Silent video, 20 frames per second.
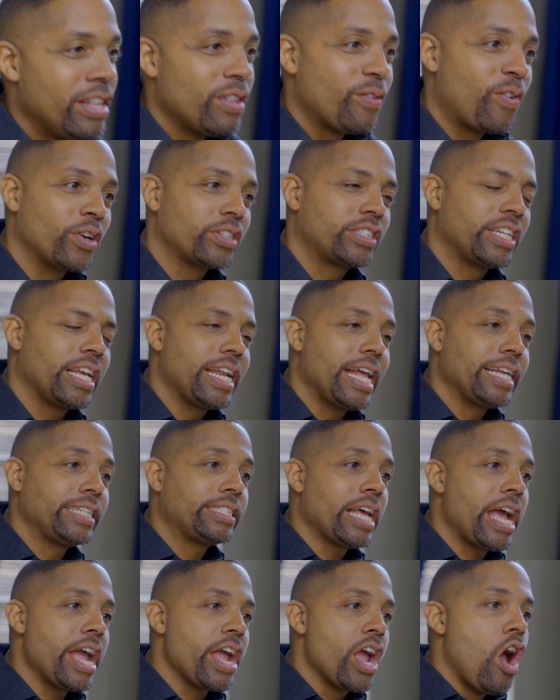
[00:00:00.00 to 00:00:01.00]
First thing they
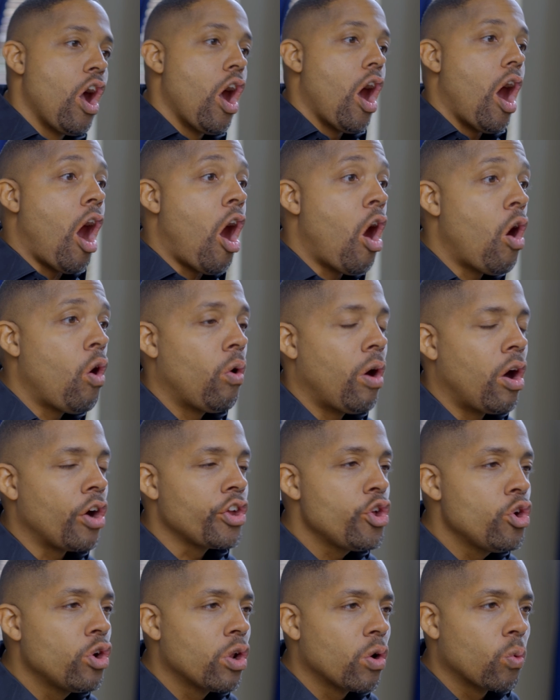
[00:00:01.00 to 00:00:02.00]
say, oh, are
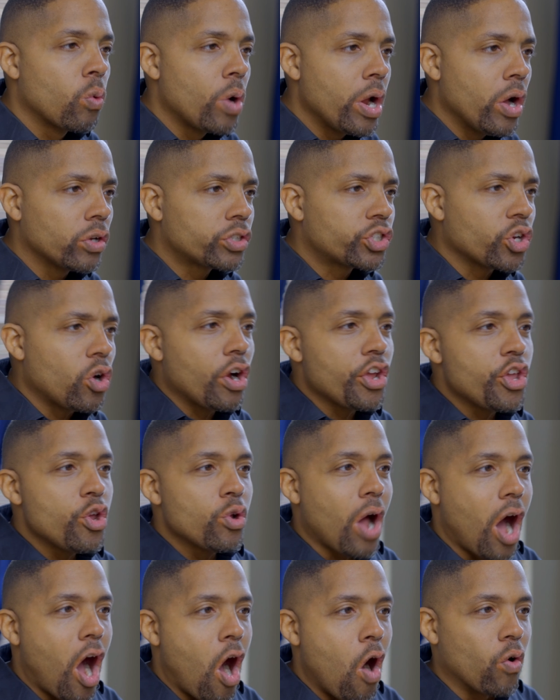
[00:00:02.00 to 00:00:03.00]
you the realtor or are you
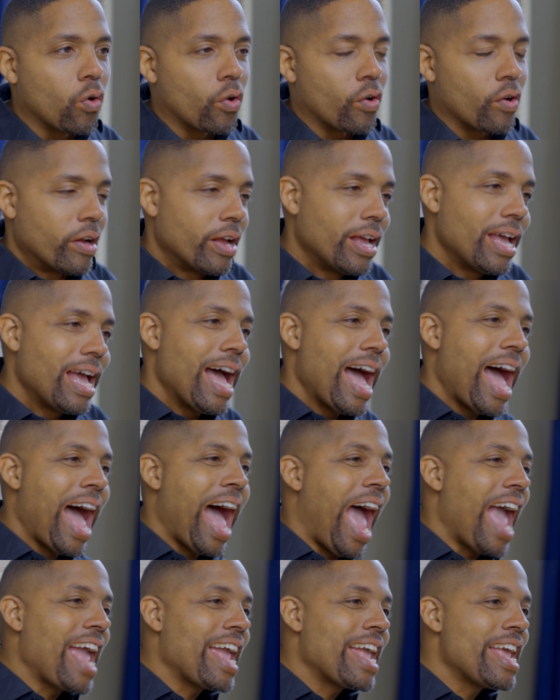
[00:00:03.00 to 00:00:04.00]
the owner?
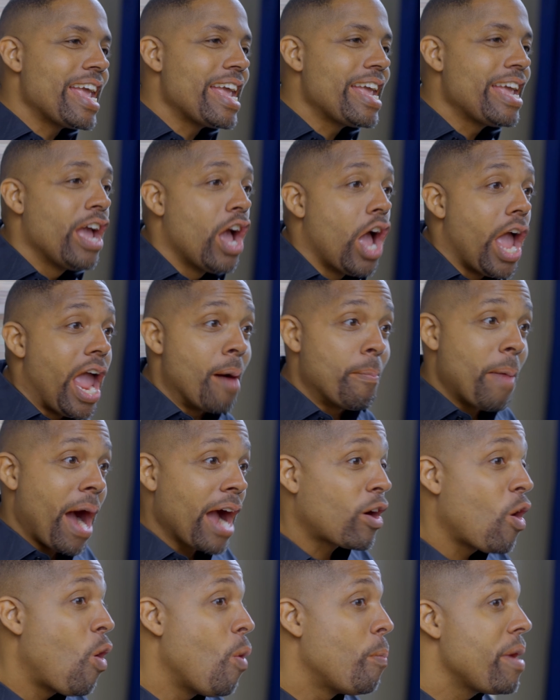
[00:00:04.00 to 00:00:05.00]
I.e., am I
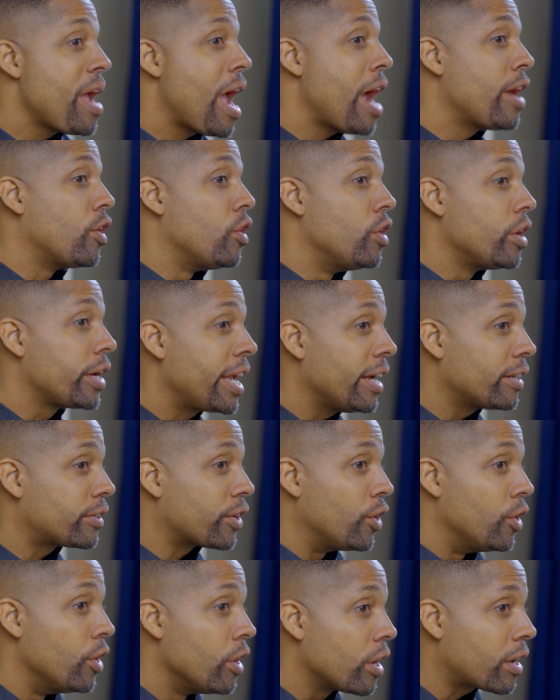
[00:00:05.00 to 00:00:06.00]
going to be able to get the
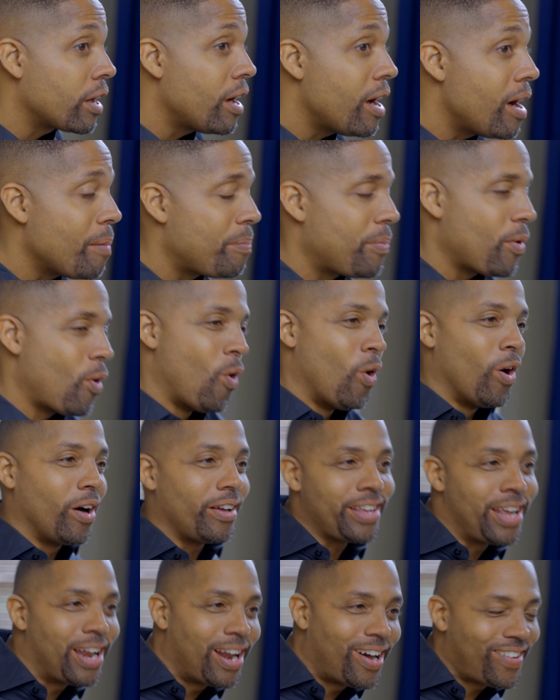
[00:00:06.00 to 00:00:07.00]
hookup?
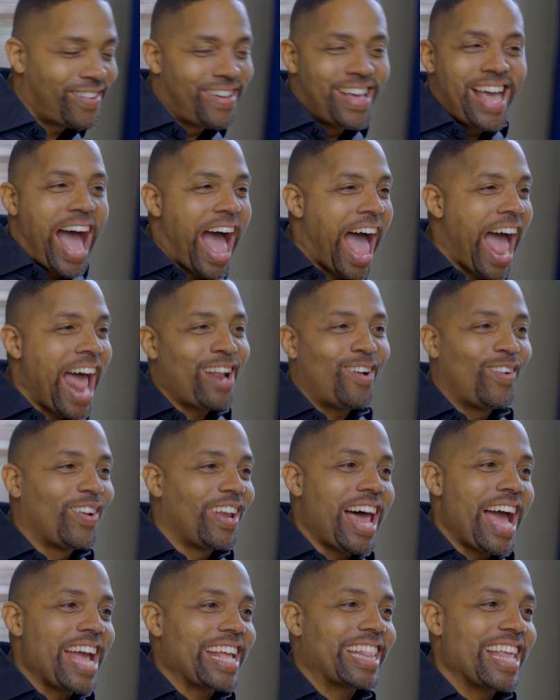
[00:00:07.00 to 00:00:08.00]
You know, I don't
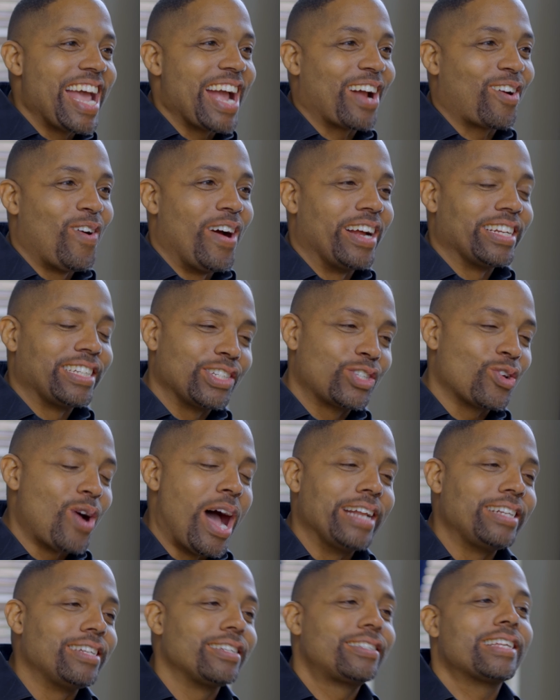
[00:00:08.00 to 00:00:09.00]
like that question. So
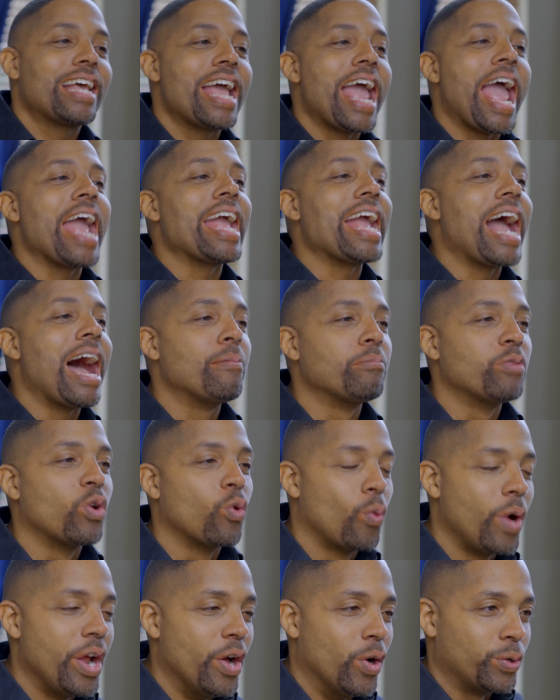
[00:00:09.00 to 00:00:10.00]
I just say, hey, I'm the
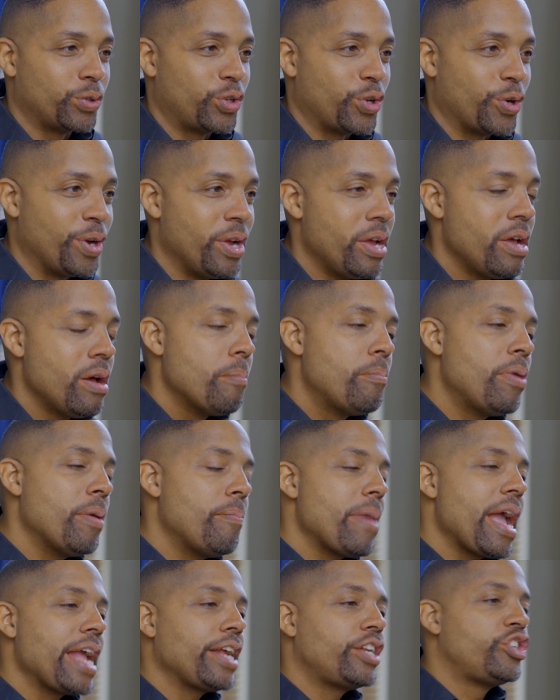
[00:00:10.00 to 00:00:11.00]
realtor. But
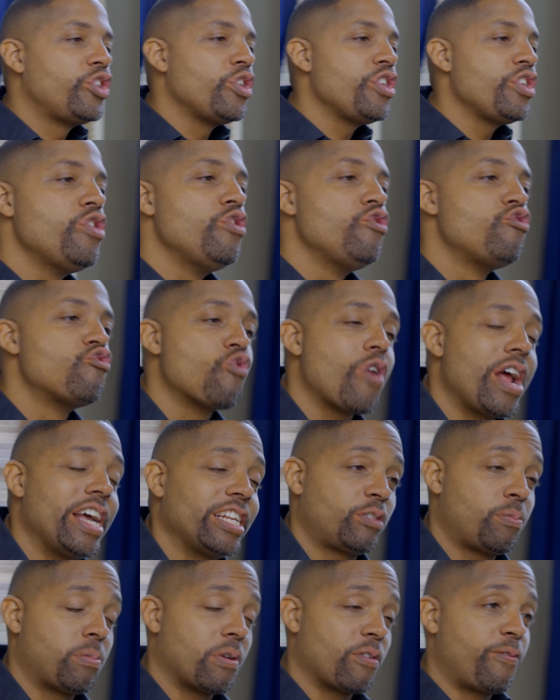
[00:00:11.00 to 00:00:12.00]
make sure
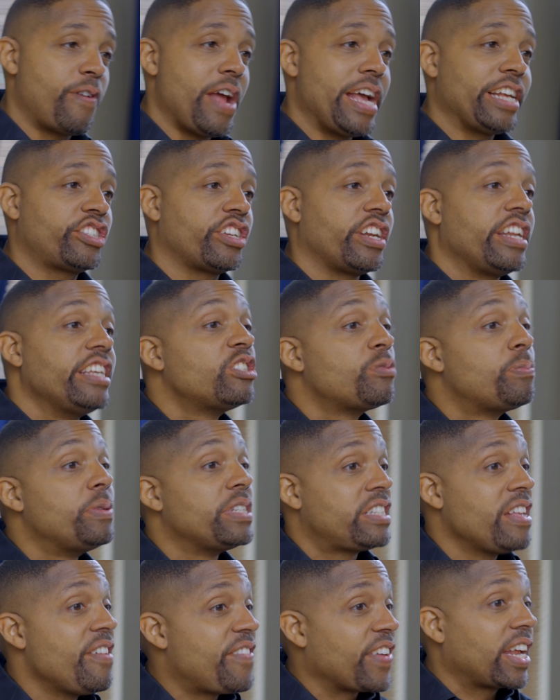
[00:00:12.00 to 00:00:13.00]
dress professionally,
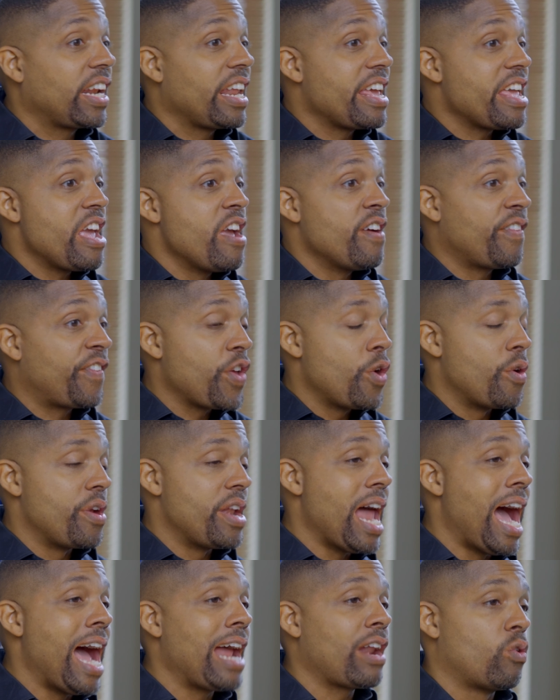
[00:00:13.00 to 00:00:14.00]
specifically if you're
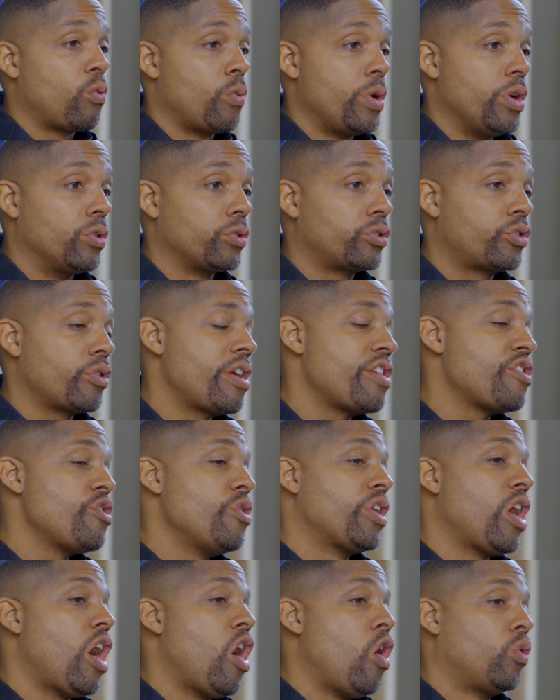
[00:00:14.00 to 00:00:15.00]
not a realtor and you're
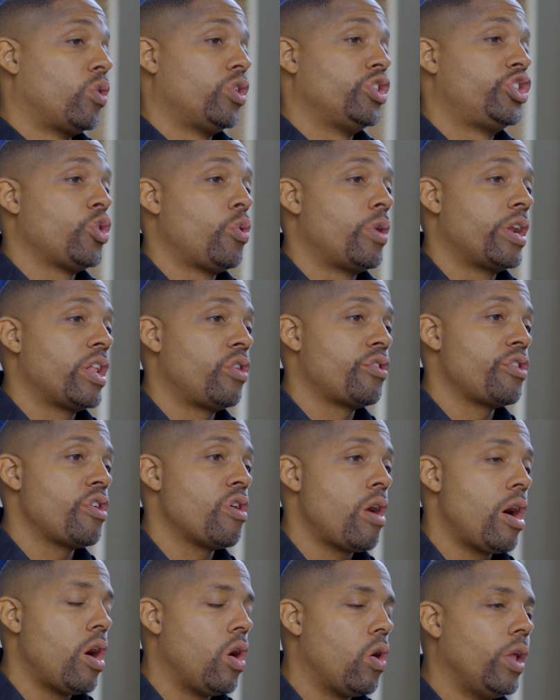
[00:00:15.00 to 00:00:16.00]
the owner short on your
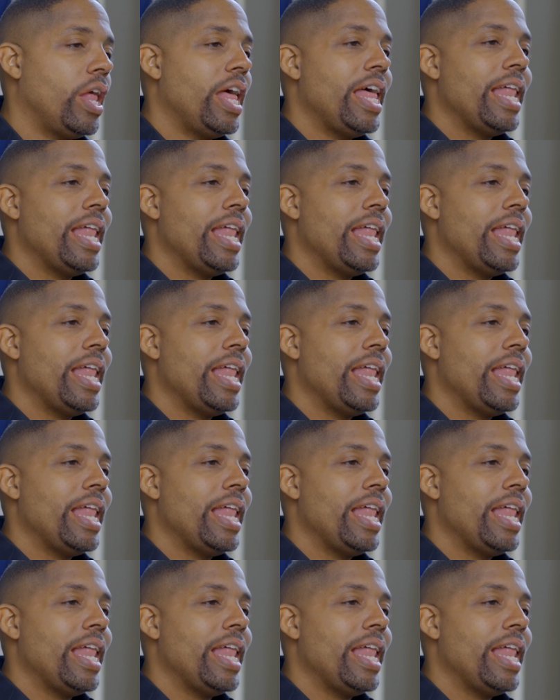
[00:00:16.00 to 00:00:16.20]
own.